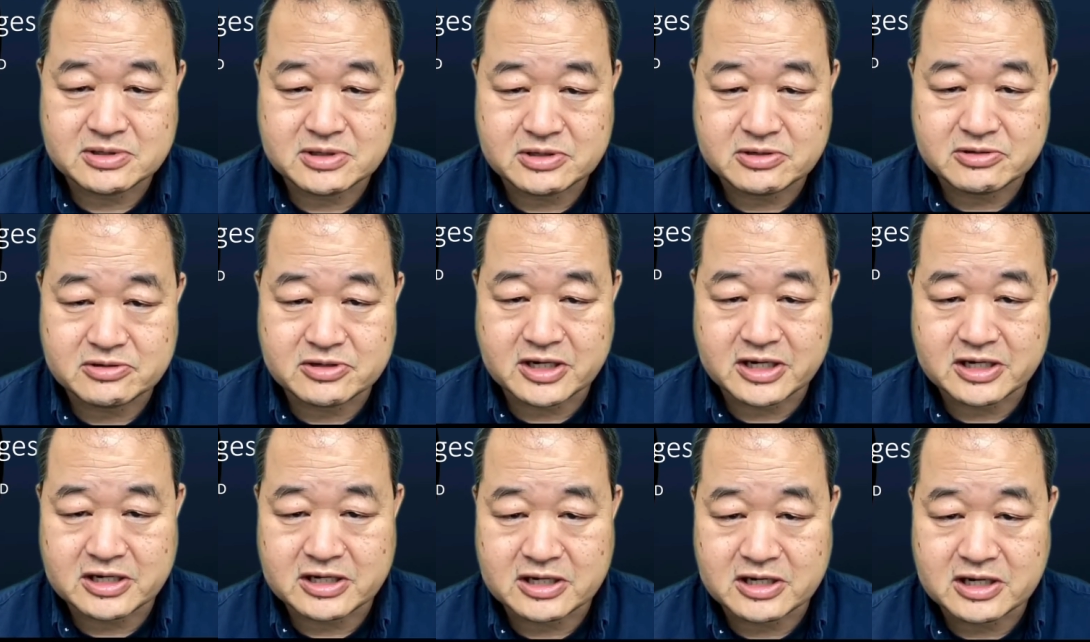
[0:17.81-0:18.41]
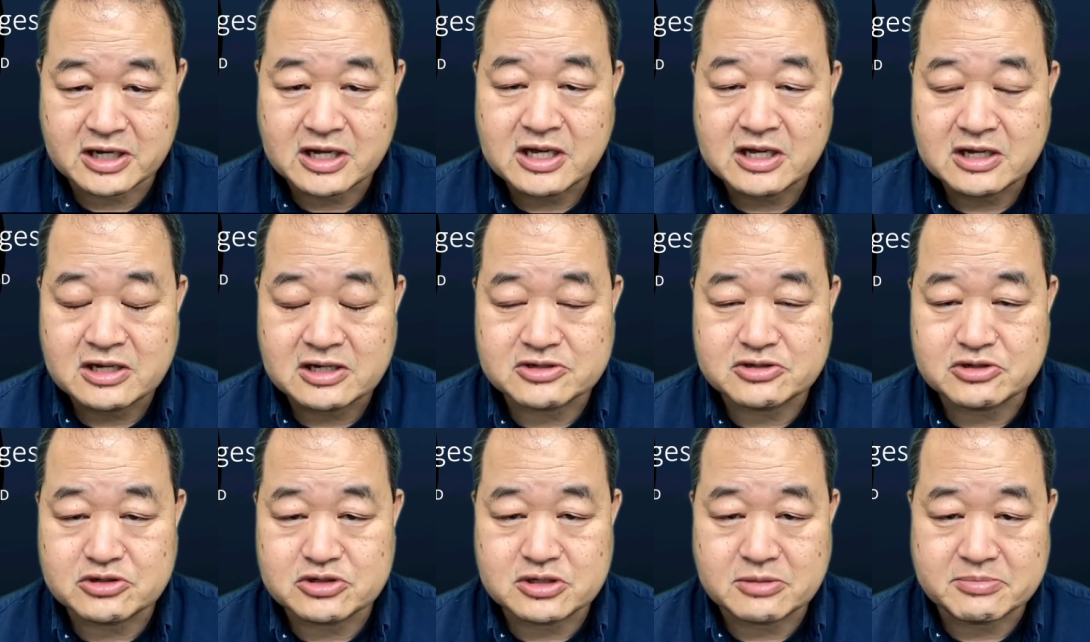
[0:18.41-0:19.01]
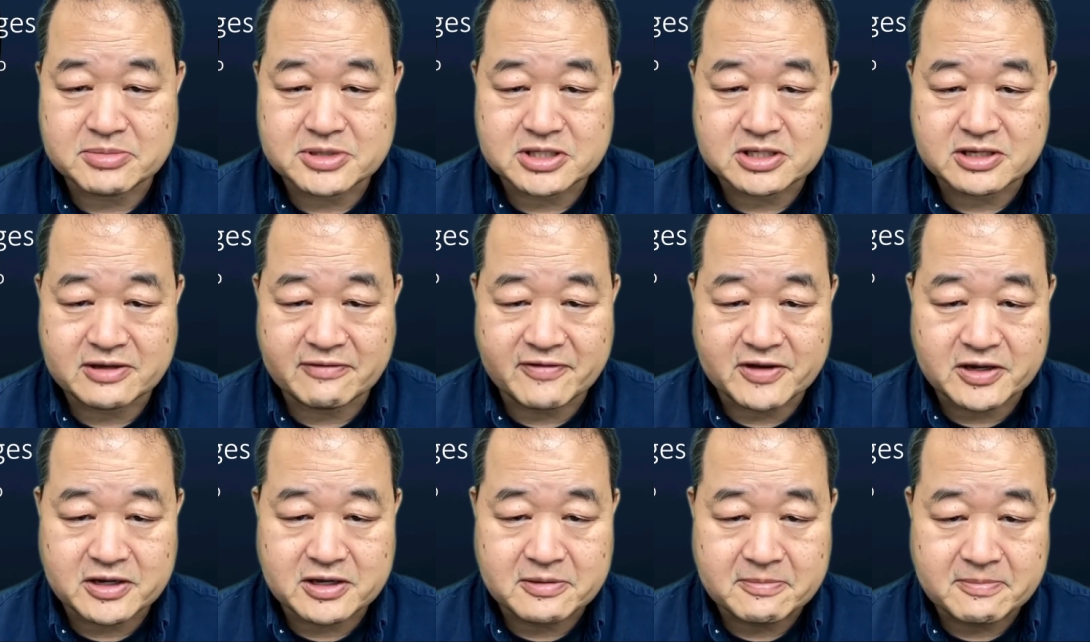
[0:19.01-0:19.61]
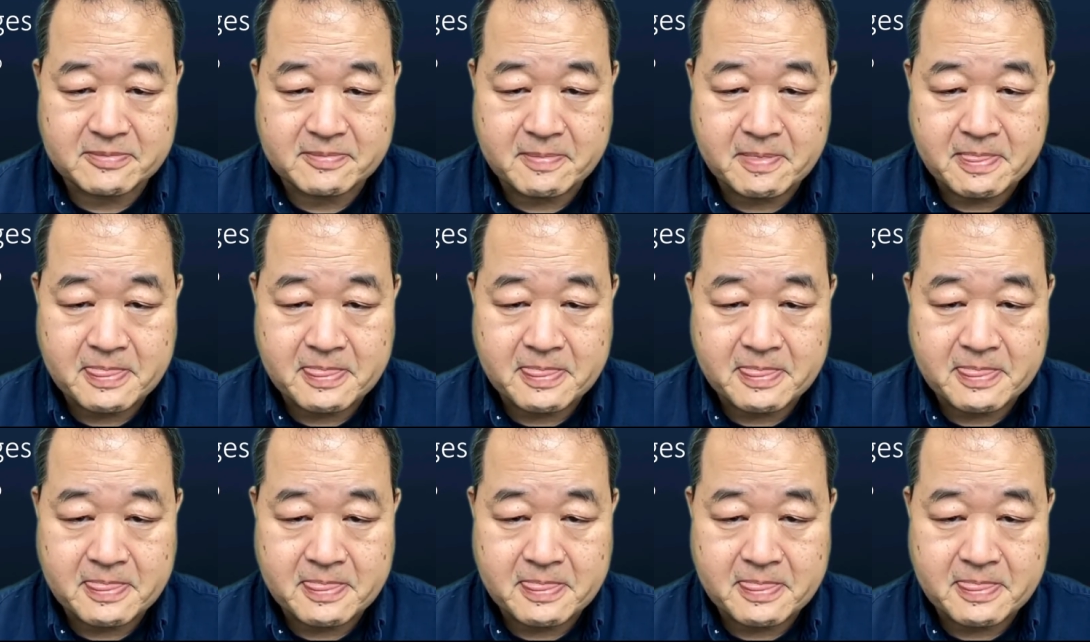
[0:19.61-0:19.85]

here at Azusa Pacific.